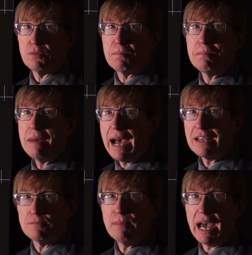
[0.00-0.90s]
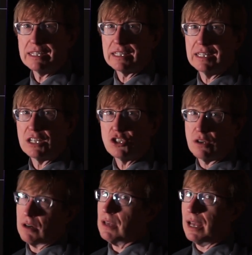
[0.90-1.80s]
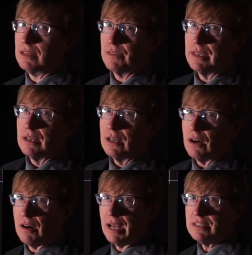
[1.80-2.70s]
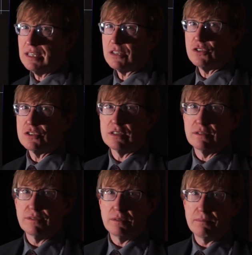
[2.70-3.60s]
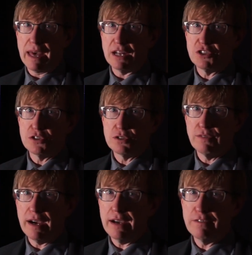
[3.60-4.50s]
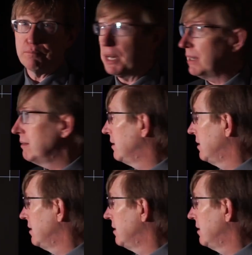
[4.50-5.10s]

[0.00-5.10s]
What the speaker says: A mass extinction. Our ancestors managed to survive, but